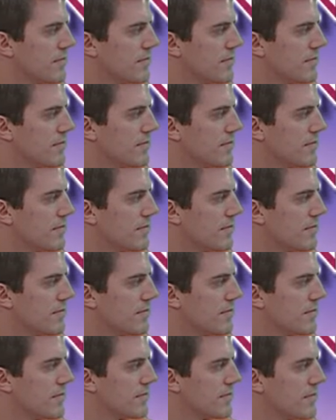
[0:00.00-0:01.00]

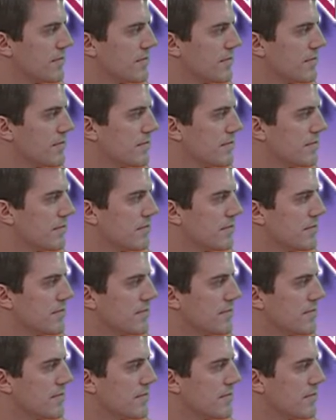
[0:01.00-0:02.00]

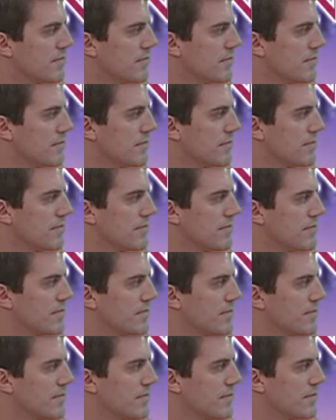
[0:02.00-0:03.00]

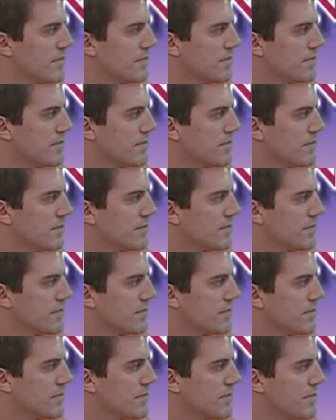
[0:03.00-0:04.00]

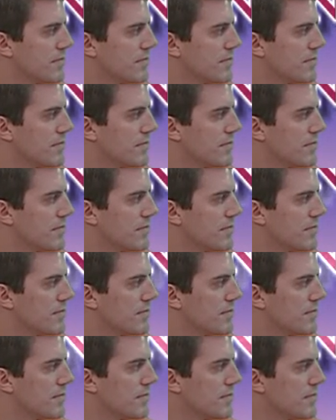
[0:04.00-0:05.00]

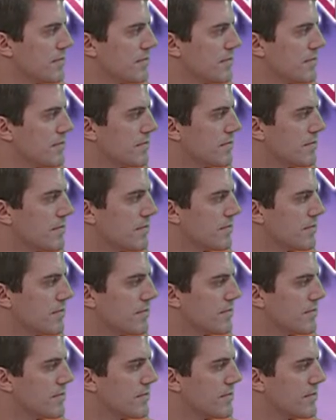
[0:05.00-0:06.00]

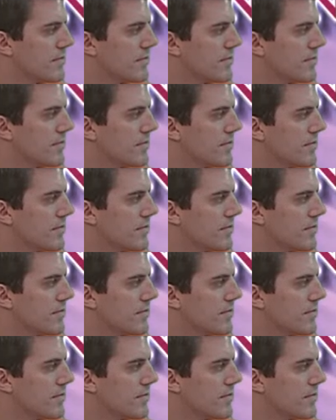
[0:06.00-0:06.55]
[no speech]